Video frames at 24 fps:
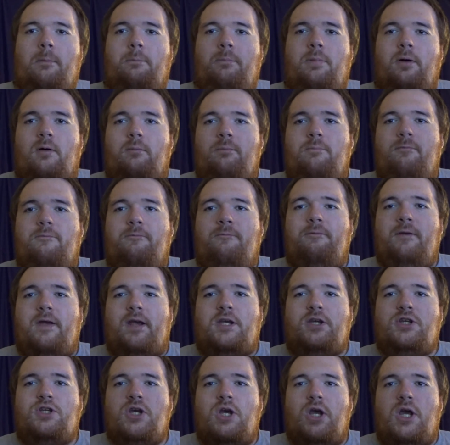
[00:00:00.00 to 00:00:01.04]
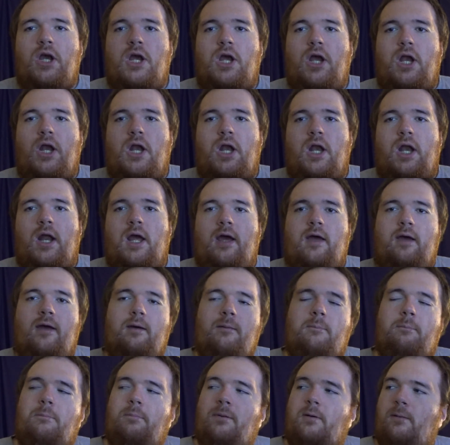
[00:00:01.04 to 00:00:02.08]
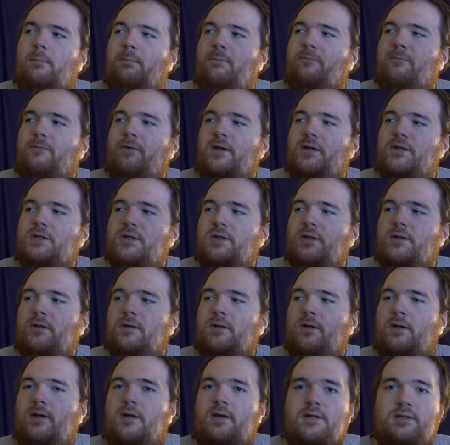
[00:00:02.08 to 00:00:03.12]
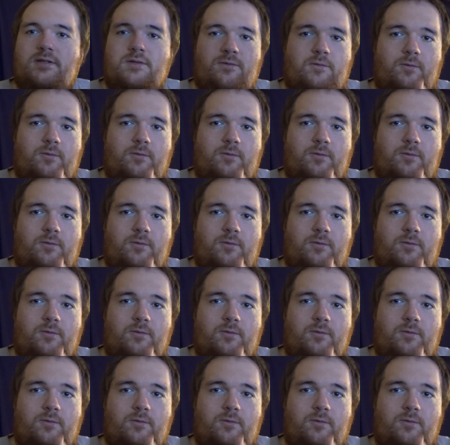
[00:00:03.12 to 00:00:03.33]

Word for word: Pulp Fiction. Pulp Fiction is,